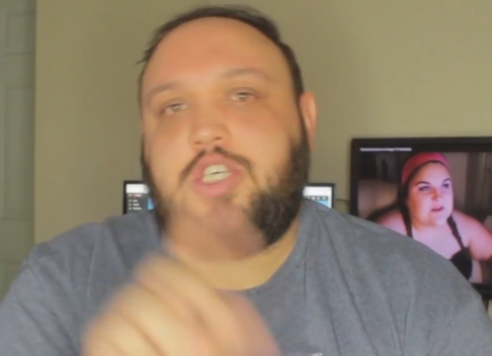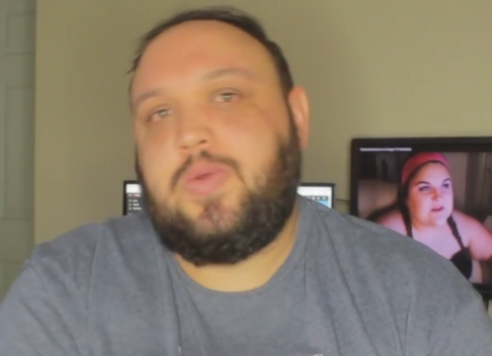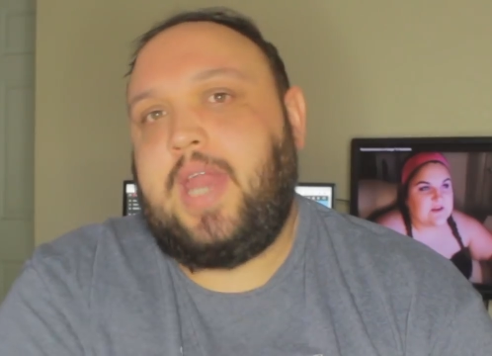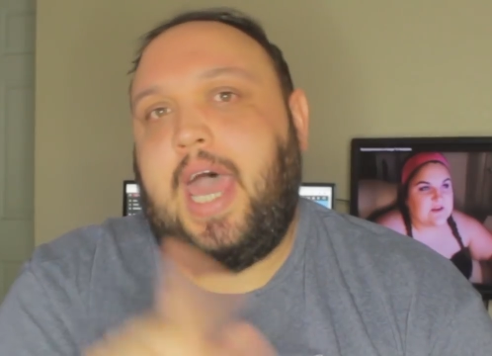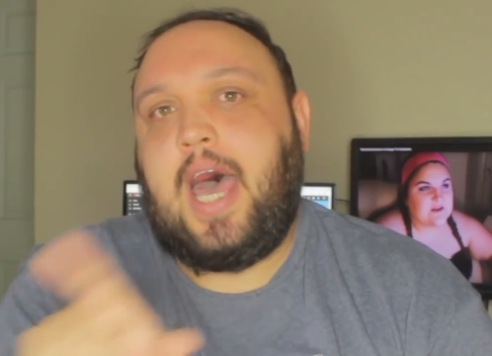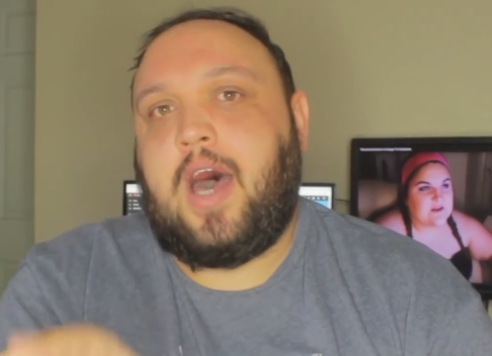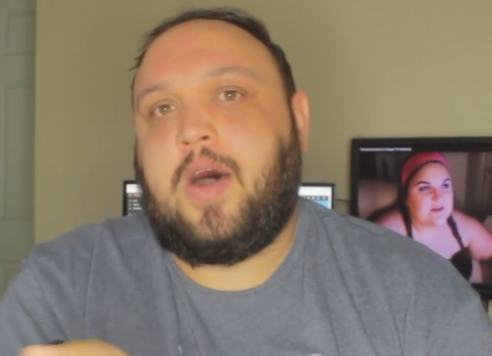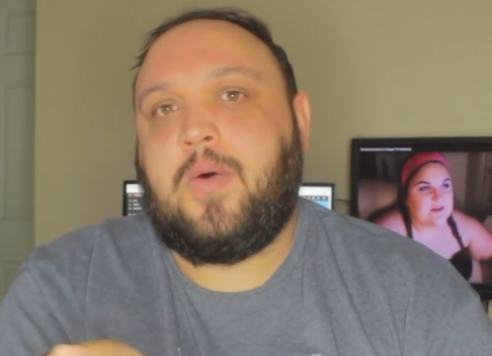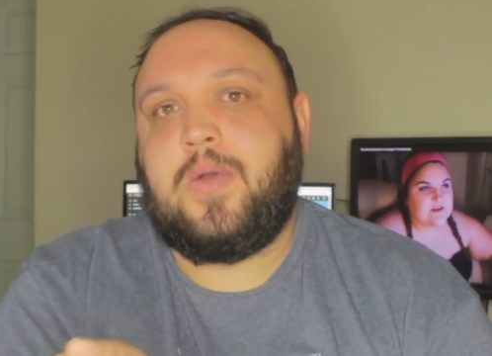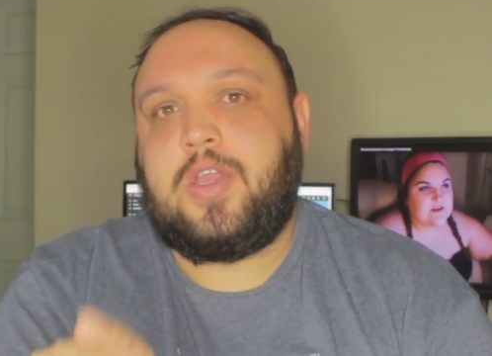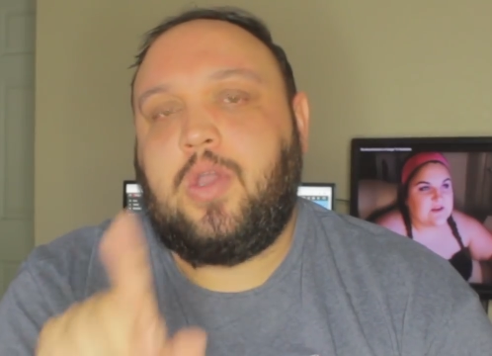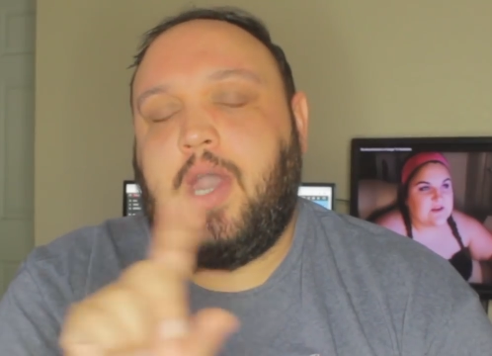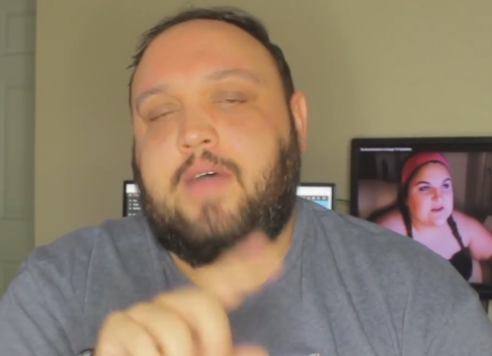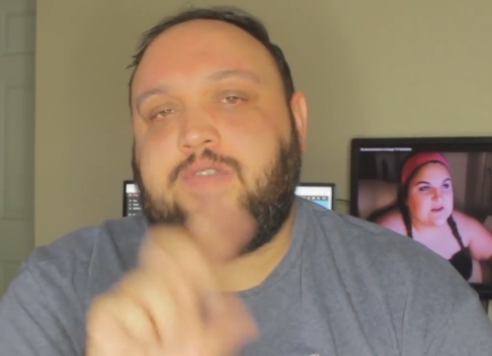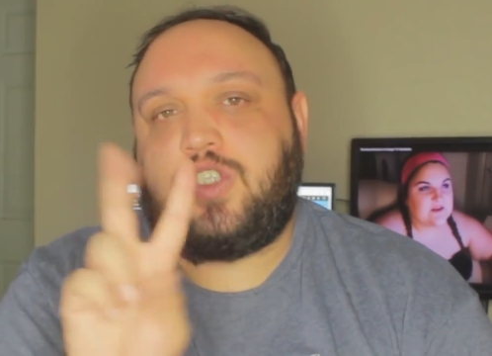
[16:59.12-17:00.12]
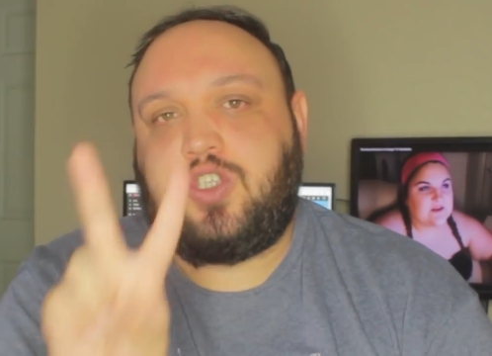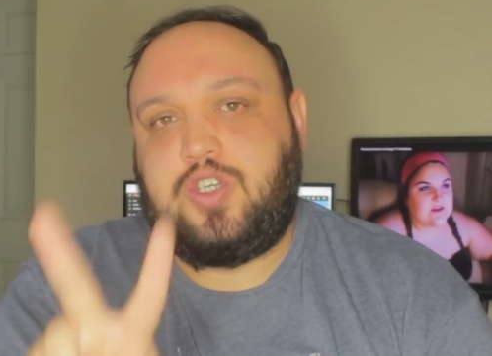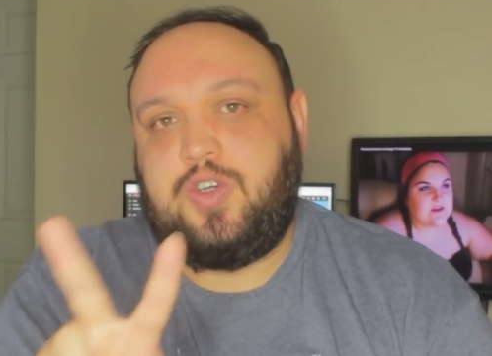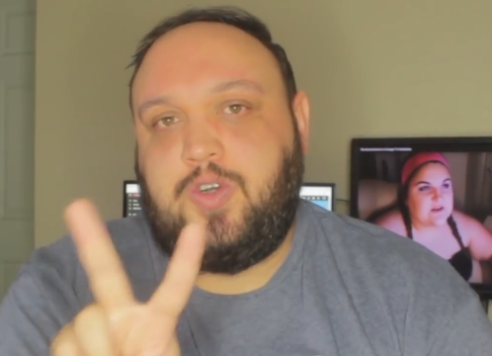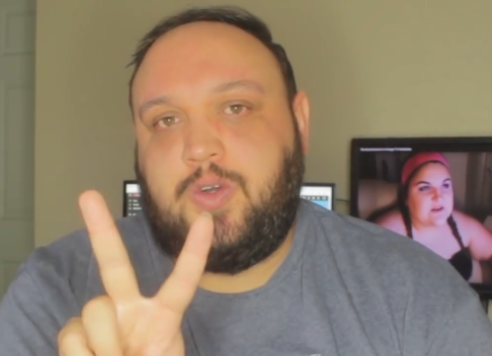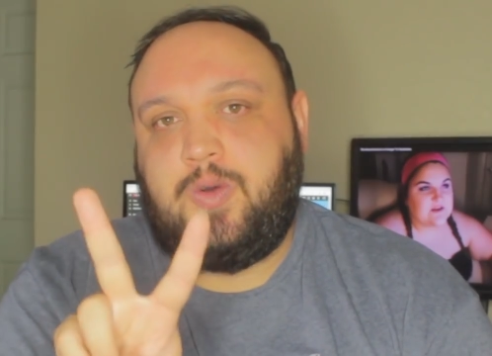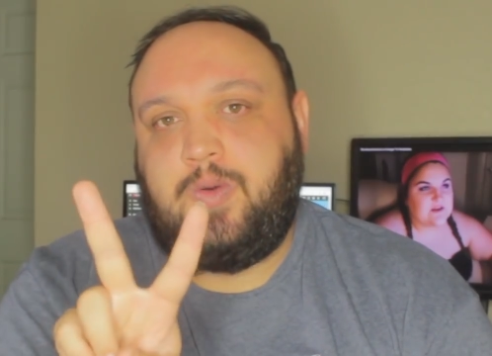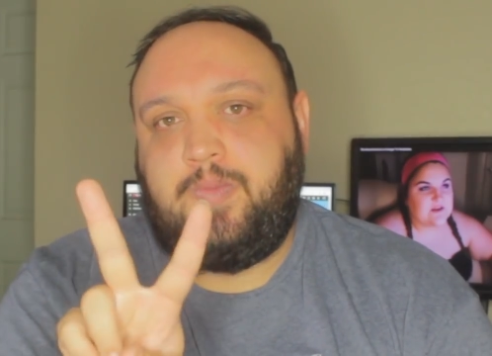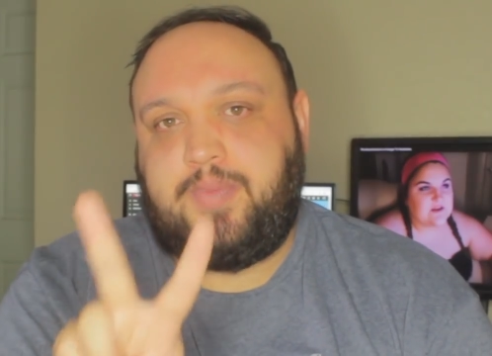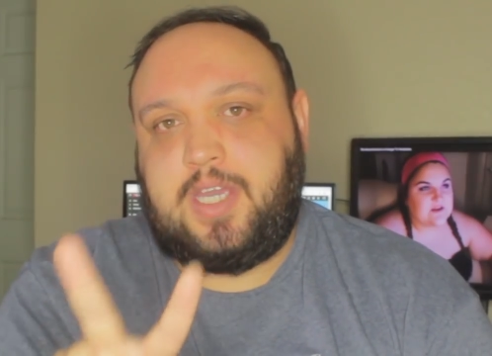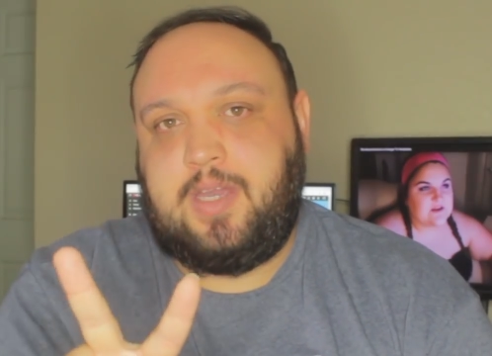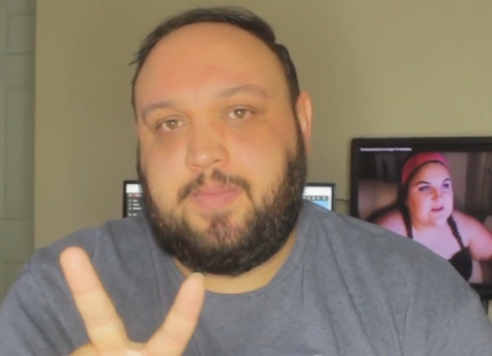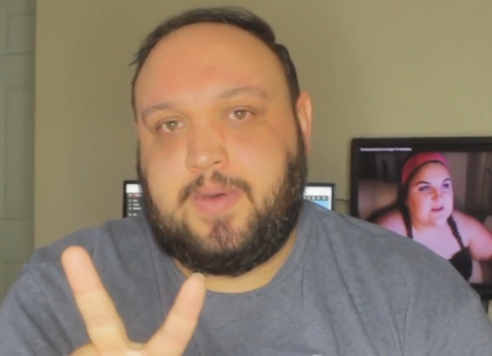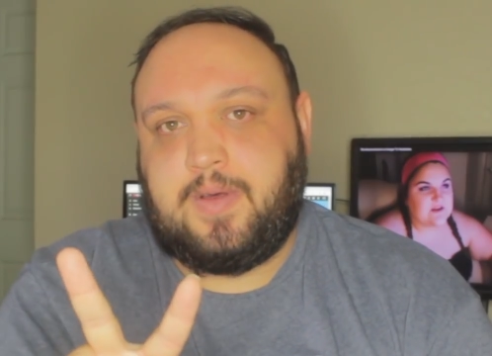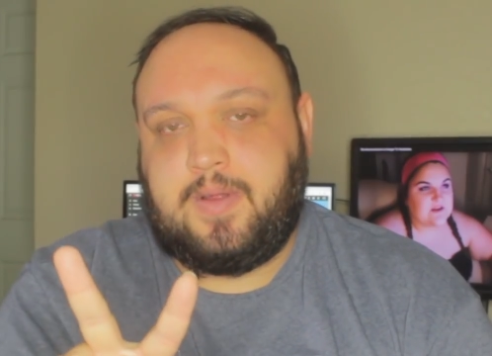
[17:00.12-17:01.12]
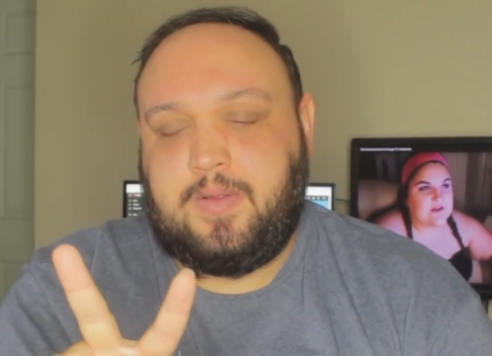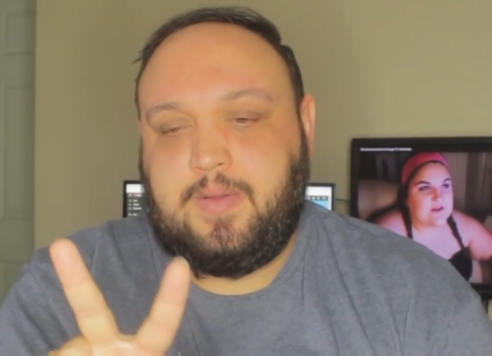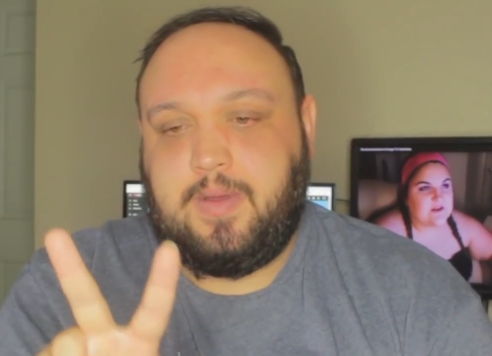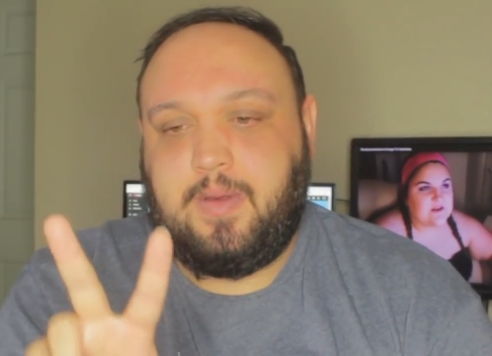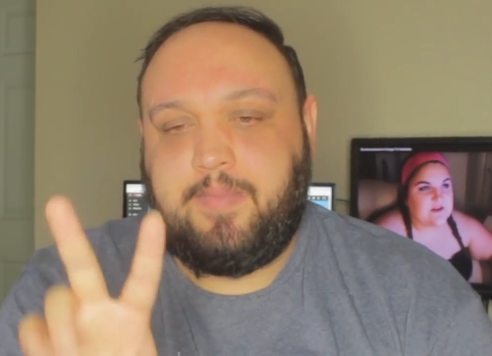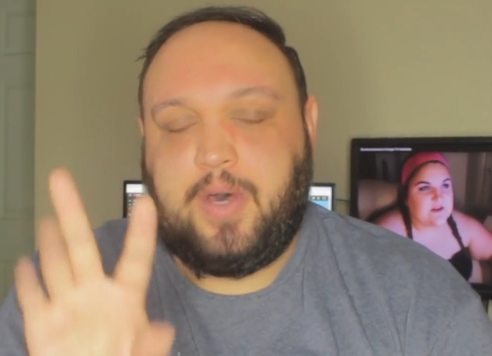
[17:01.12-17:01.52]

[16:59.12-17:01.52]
Speaker 1: So now you have two people,